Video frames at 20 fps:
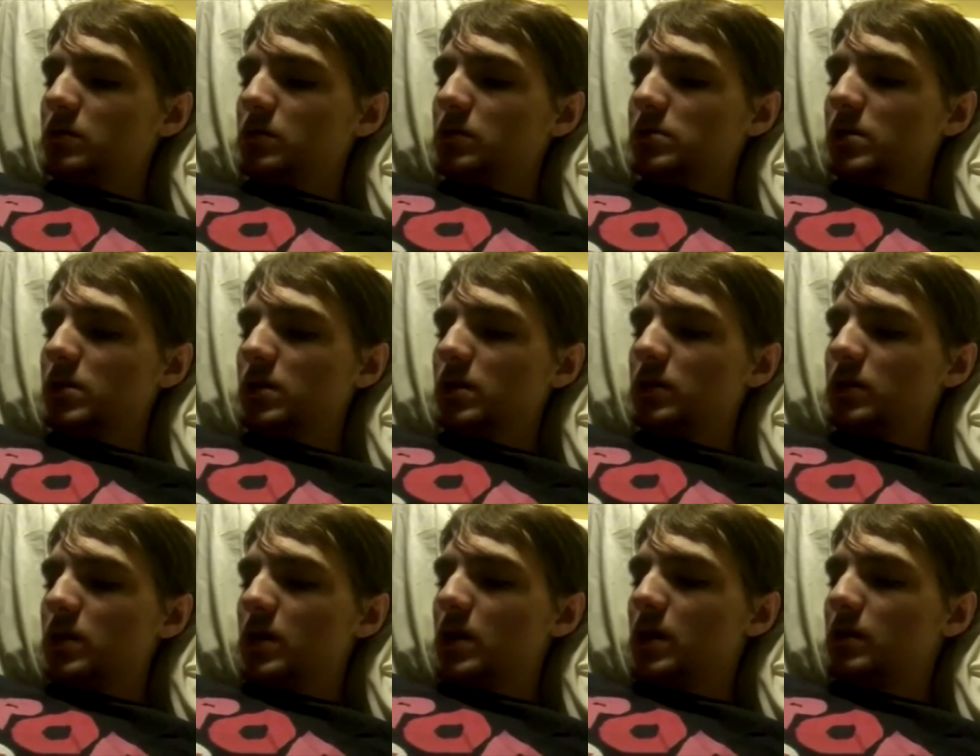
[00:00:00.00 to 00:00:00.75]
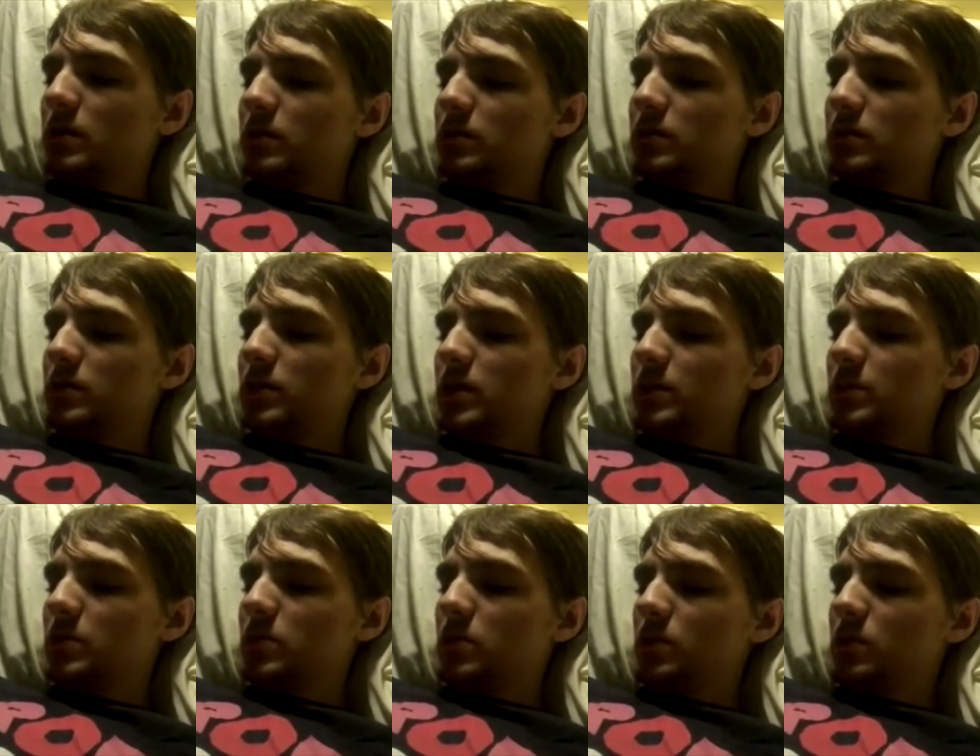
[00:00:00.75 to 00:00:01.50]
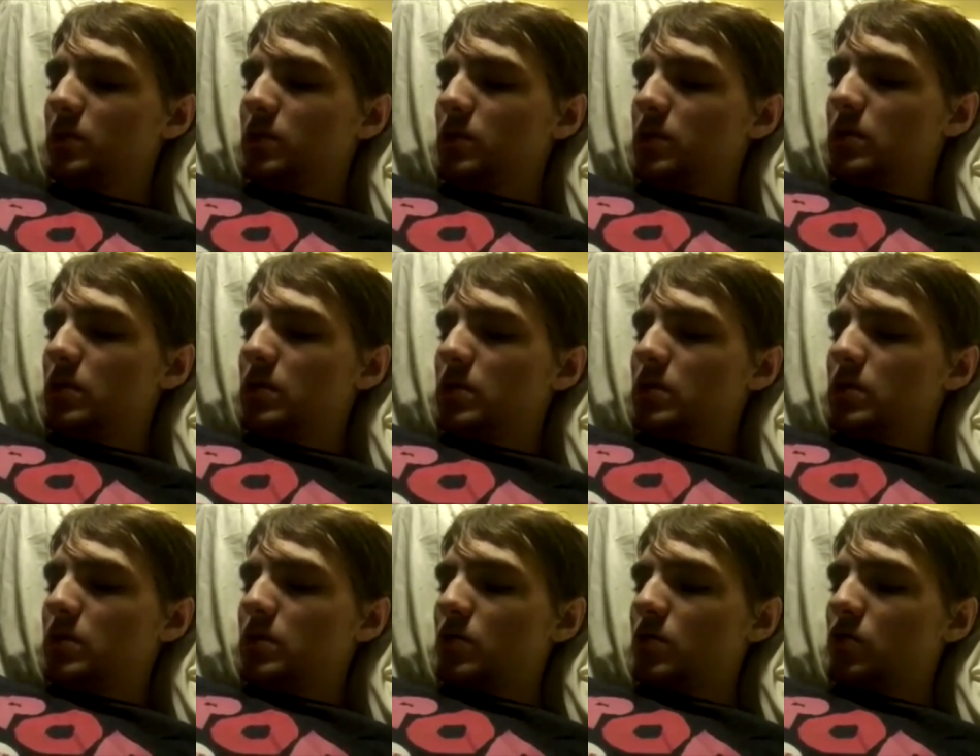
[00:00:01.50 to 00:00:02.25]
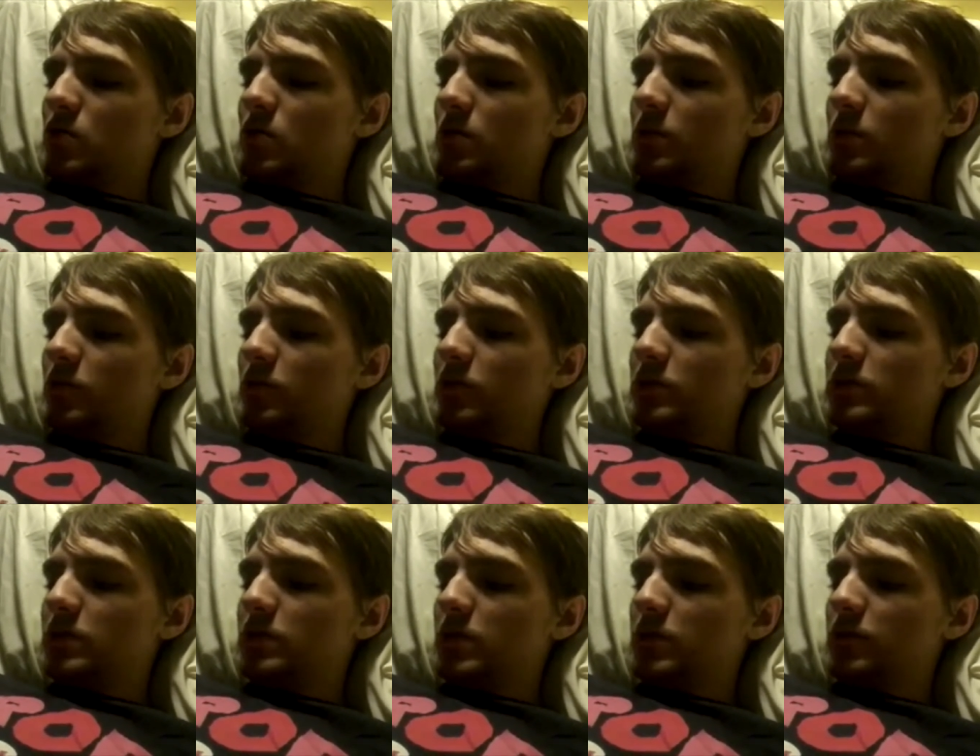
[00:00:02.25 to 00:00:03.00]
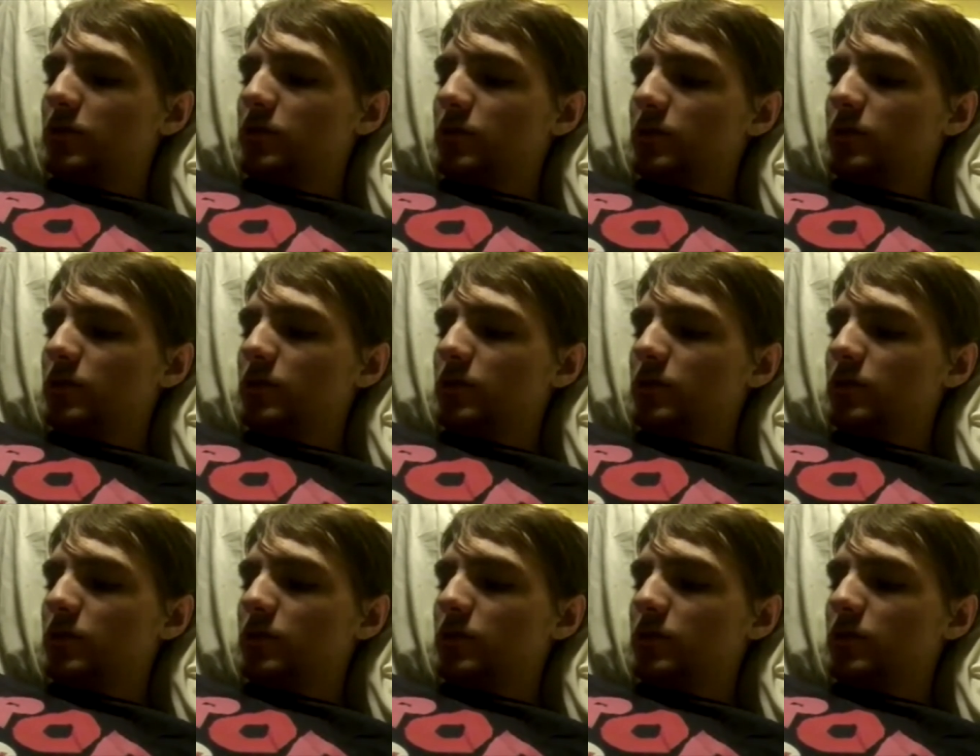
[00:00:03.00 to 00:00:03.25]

shit like that, typical horror movie stuff.